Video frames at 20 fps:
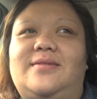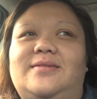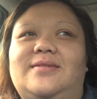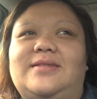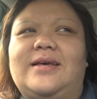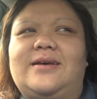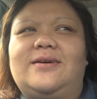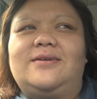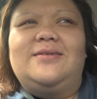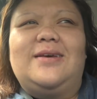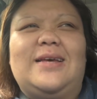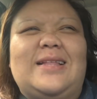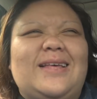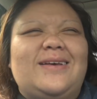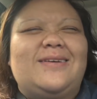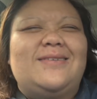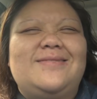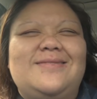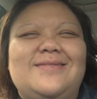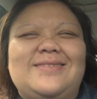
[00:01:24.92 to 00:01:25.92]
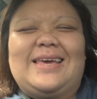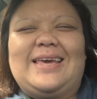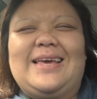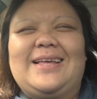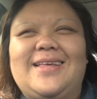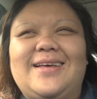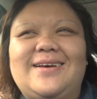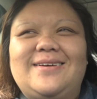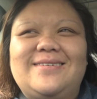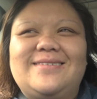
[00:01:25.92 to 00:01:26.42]
illegal illegal
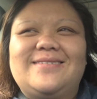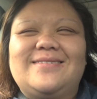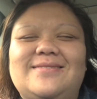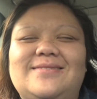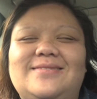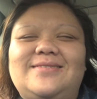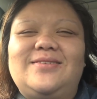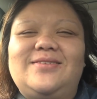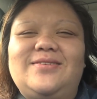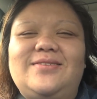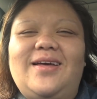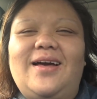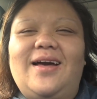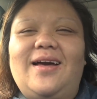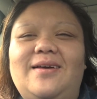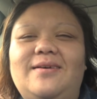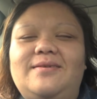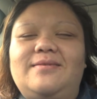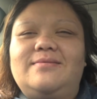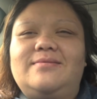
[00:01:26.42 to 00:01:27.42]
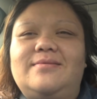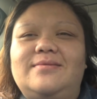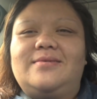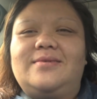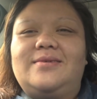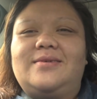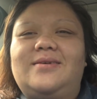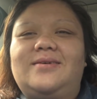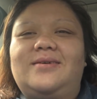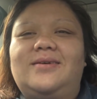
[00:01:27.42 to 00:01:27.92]
illegal to do that
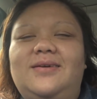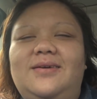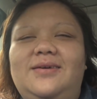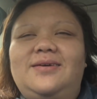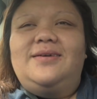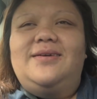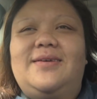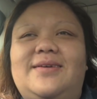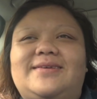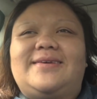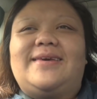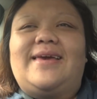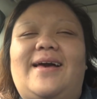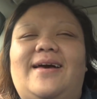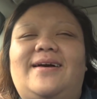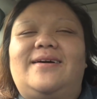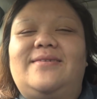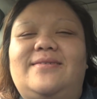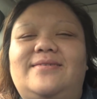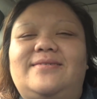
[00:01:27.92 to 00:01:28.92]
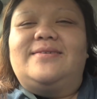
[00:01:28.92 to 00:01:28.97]
consensual yeah